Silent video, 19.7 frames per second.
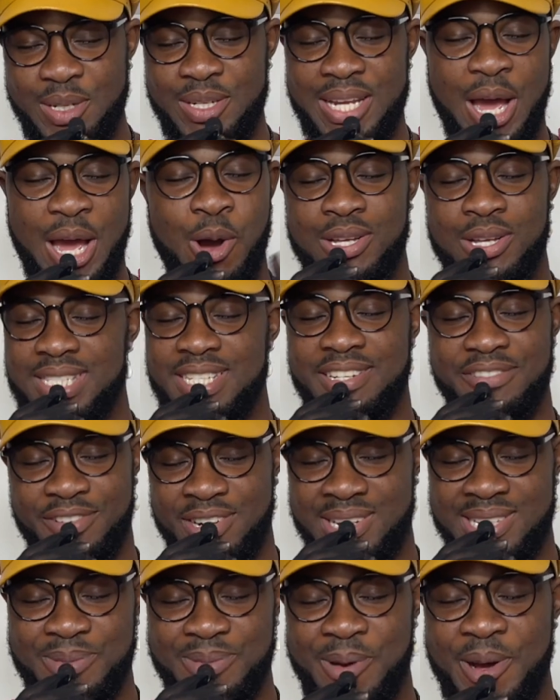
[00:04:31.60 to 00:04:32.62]
Now on to the
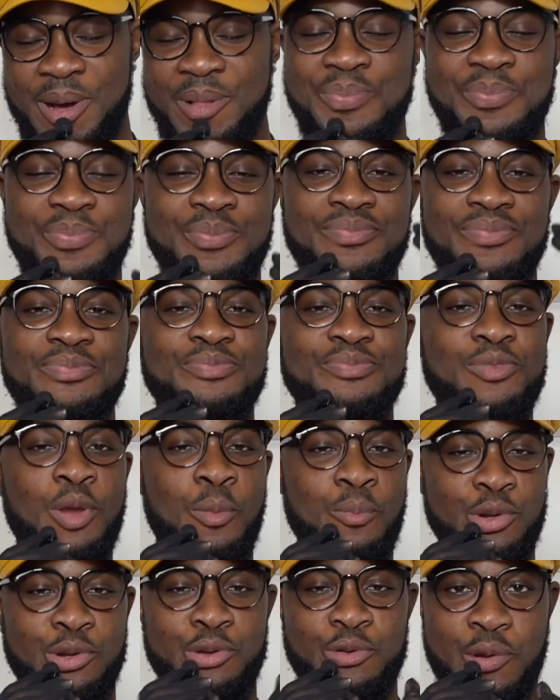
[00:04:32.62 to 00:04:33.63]
first one,
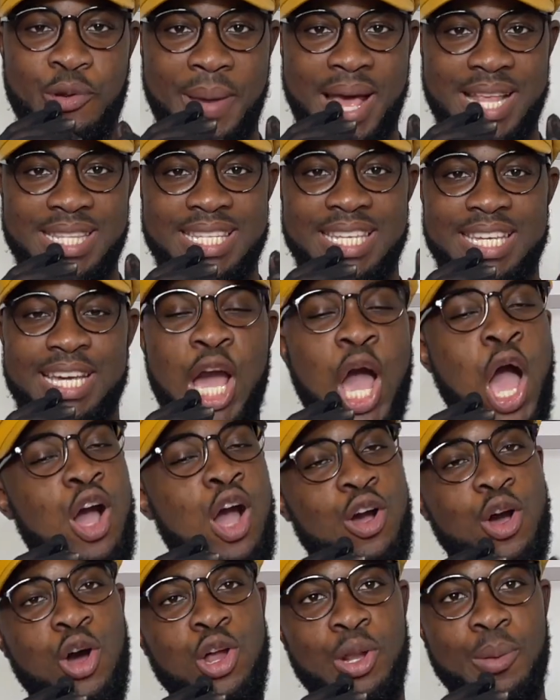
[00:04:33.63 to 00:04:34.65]
monochromatic
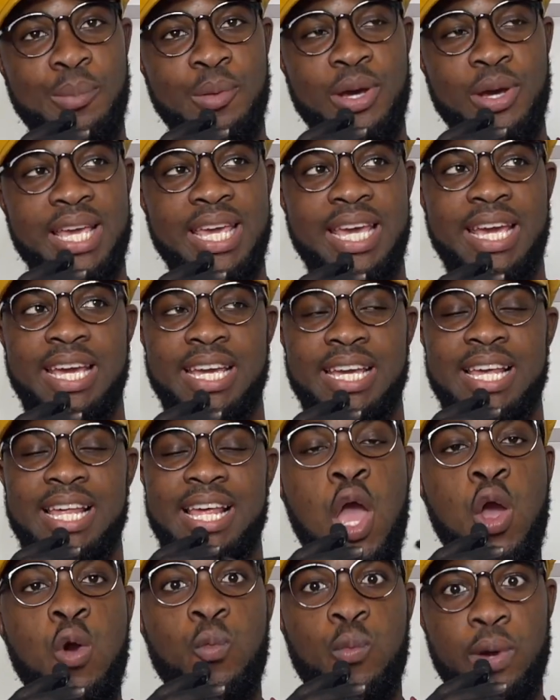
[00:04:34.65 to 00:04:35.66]
color blocking.
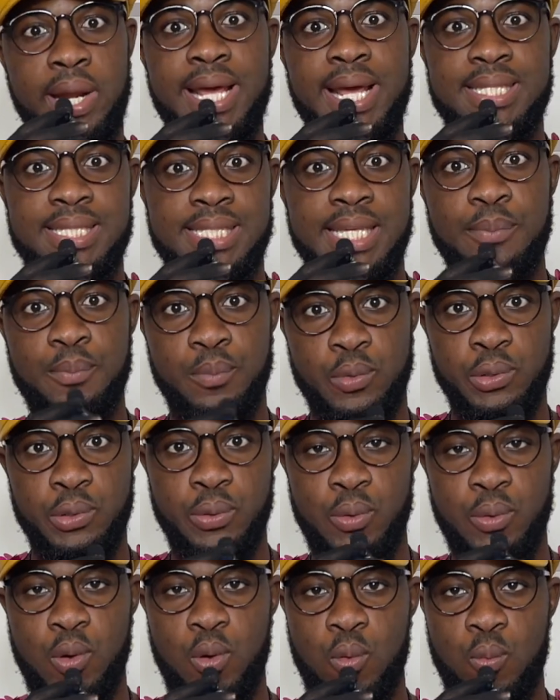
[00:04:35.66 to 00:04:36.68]
When I say
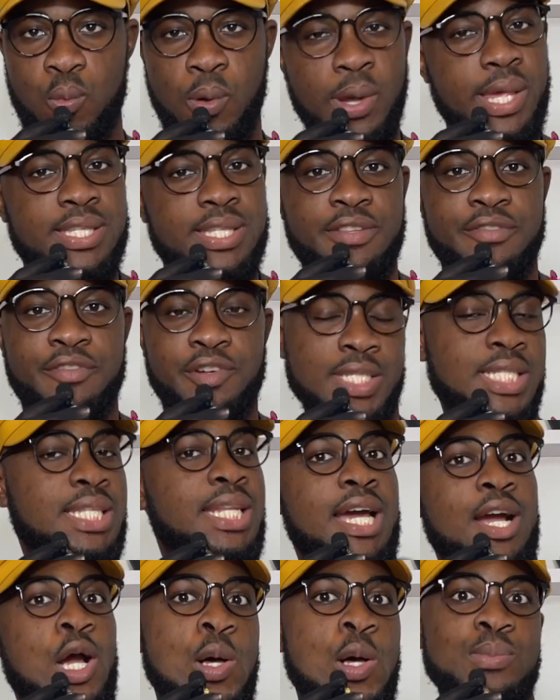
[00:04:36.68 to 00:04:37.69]
mono, what is the first
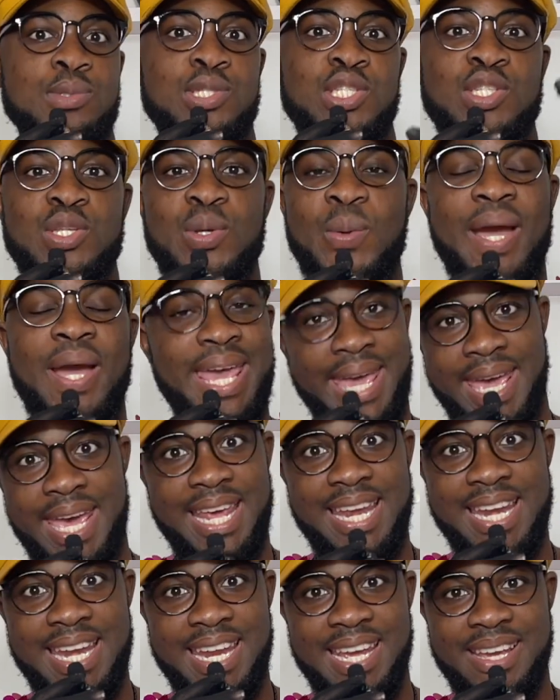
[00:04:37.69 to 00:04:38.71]
thing that comes to your
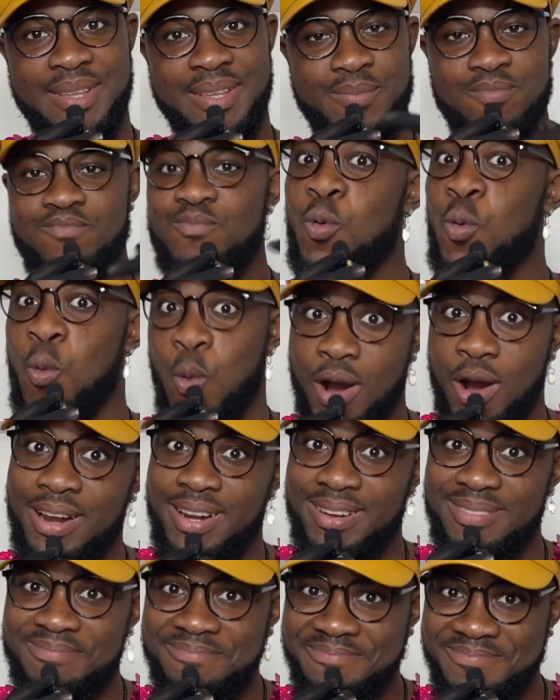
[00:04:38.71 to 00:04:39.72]
head? One.